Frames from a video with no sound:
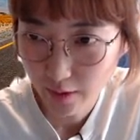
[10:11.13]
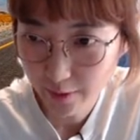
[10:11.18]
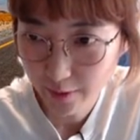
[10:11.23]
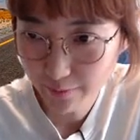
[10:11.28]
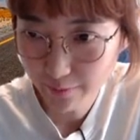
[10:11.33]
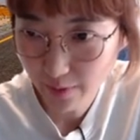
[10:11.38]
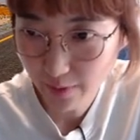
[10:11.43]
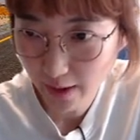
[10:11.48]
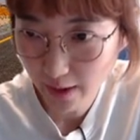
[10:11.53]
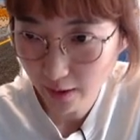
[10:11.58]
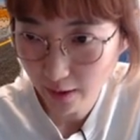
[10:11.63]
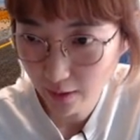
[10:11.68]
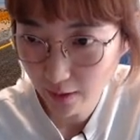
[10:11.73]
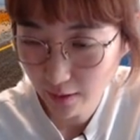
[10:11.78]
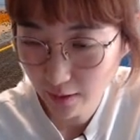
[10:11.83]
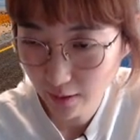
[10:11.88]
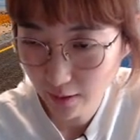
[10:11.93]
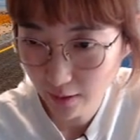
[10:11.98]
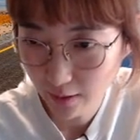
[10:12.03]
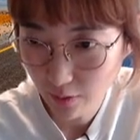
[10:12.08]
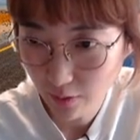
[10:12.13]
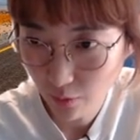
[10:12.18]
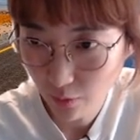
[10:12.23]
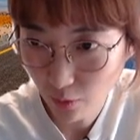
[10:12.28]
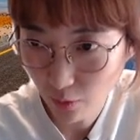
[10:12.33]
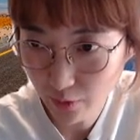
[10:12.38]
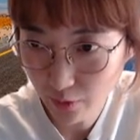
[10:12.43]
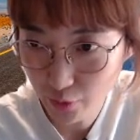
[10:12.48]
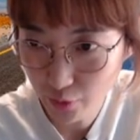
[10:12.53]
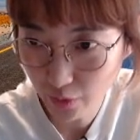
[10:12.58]
If black
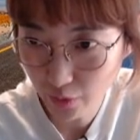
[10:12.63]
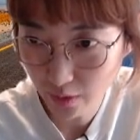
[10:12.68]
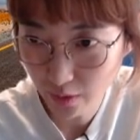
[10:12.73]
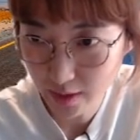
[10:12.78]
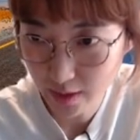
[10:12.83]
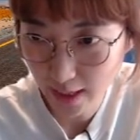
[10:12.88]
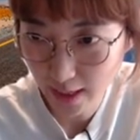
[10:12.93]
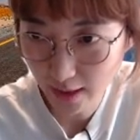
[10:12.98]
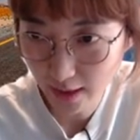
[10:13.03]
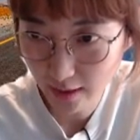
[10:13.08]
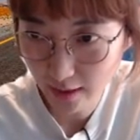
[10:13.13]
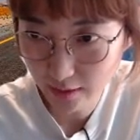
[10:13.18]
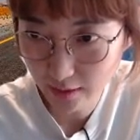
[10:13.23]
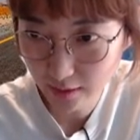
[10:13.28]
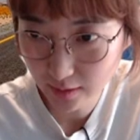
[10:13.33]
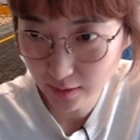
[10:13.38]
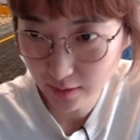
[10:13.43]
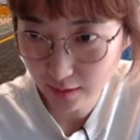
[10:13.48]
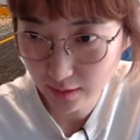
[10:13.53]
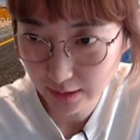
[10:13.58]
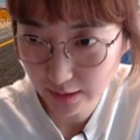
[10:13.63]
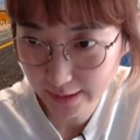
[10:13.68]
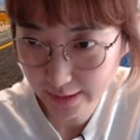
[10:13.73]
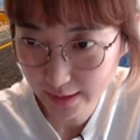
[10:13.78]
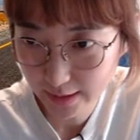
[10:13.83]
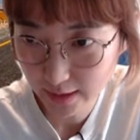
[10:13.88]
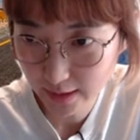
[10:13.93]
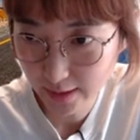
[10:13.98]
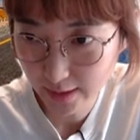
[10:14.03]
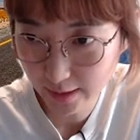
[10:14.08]
want to attack
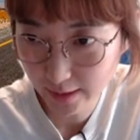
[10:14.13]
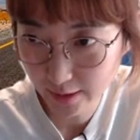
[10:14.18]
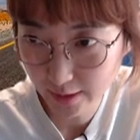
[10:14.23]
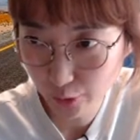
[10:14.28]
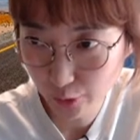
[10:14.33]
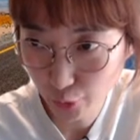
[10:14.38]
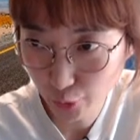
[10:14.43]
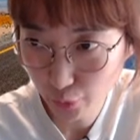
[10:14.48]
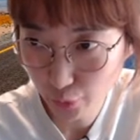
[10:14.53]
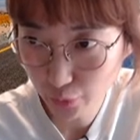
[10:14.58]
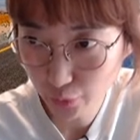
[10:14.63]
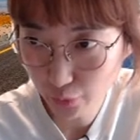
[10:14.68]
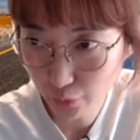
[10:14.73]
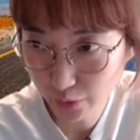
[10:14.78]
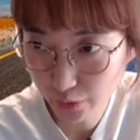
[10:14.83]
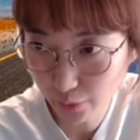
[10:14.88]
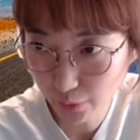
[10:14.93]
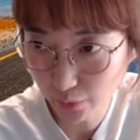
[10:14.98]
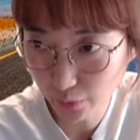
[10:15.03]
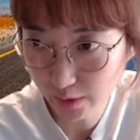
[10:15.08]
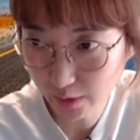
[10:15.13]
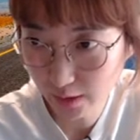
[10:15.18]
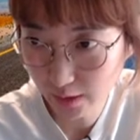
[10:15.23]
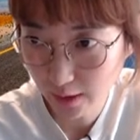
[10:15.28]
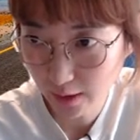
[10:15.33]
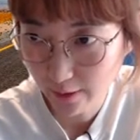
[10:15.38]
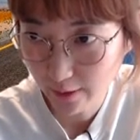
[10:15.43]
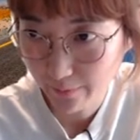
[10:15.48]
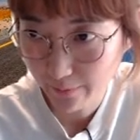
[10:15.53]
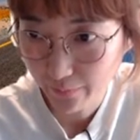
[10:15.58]
these two stones,
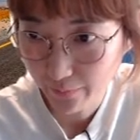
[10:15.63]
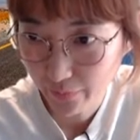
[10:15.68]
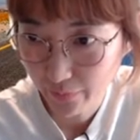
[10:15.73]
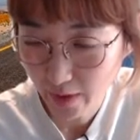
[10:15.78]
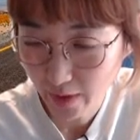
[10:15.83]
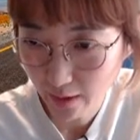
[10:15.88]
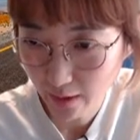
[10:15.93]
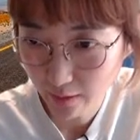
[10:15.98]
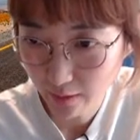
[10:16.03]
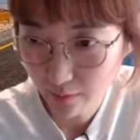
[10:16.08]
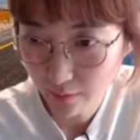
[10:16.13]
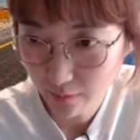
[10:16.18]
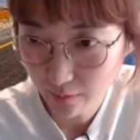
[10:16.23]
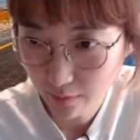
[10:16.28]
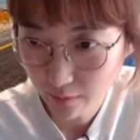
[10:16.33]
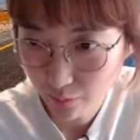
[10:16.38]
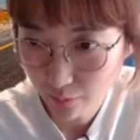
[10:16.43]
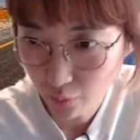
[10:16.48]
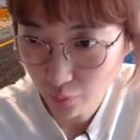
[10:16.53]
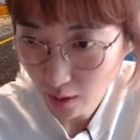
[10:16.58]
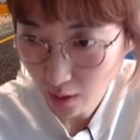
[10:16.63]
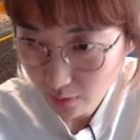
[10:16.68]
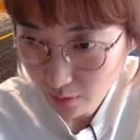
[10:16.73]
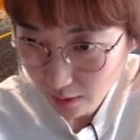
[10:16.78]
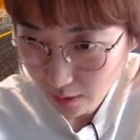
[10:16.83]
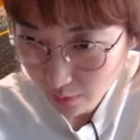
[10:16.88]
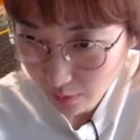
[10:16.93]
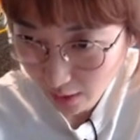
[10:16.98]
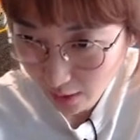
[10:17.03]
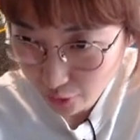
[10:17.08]
then
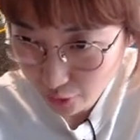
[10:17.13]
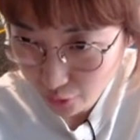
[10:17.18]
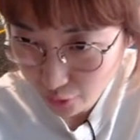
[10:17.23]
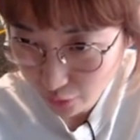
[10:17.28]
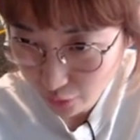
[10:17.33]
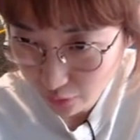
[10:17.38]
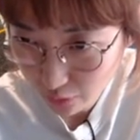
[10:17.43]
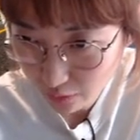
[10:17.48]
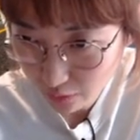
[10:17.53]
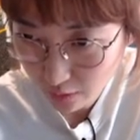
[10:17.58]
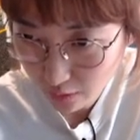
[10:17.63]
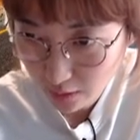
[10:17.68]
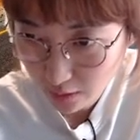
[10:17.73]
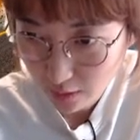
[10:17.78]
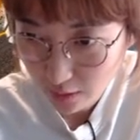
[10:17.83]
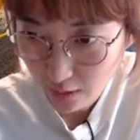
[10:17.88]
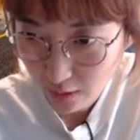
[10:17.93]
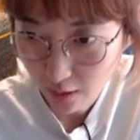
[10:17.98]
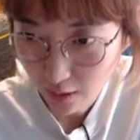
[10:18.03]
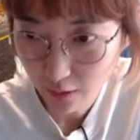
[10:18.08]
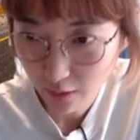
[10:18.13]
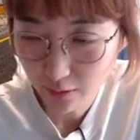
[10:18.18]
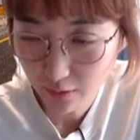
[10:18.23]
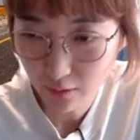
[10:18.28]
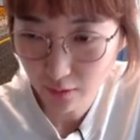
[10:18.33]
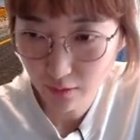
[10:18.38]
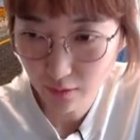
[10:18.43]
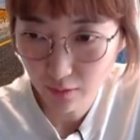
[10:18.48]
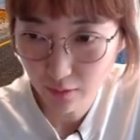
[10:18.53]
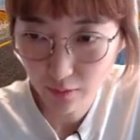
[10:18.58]
probably black should cut
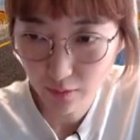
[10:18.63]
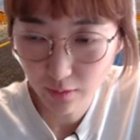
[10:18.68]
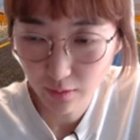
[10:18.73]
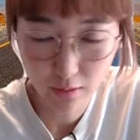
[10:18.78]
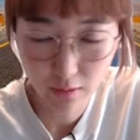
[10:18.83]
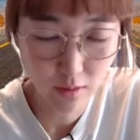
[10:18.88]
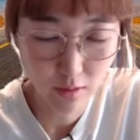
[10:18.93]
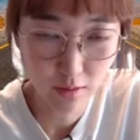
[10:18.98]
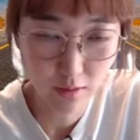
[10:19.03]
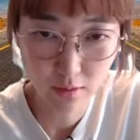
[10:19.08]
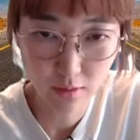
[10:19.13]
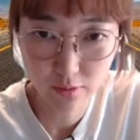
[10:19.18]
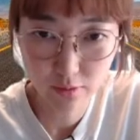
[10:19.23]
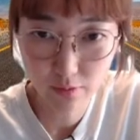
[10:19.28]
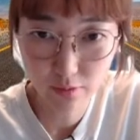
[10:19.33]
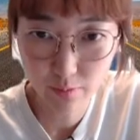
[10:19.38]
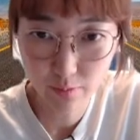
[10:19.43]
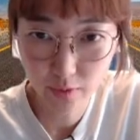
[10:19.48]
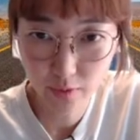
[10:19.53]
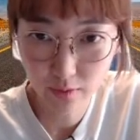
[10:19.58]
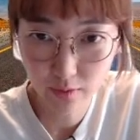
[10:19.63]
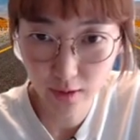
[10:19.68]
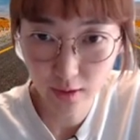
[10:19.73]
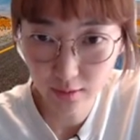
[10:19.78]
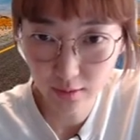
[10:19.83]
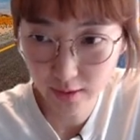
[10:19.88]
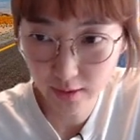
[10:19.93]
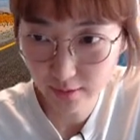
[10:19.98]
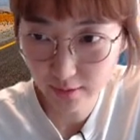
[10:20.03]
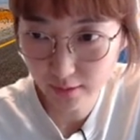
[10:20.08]
something
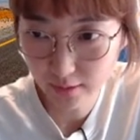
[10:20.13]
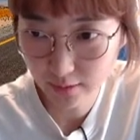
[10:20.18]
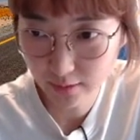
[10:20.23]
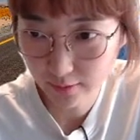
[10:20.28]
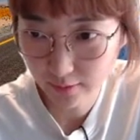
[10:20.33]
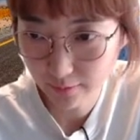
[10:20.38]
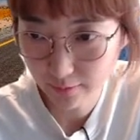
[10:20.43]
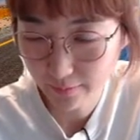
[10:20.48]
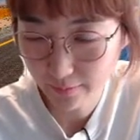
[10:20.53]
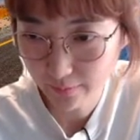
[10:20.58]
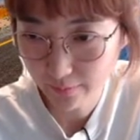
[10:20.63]
like this.